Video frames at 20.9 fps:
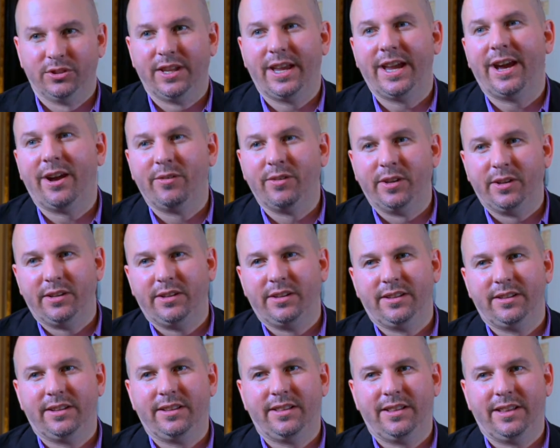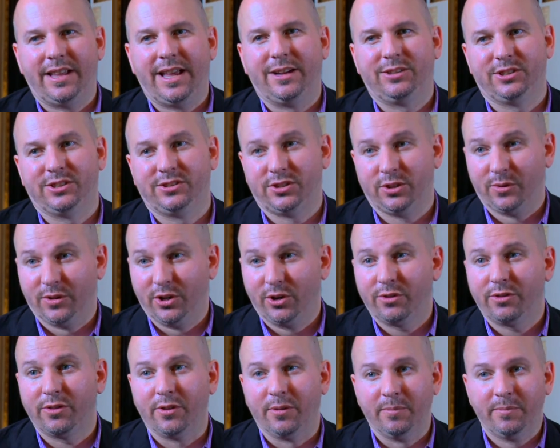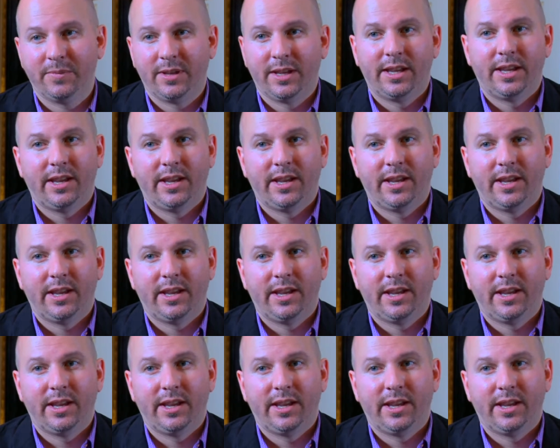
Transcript: now that allows us to unearth them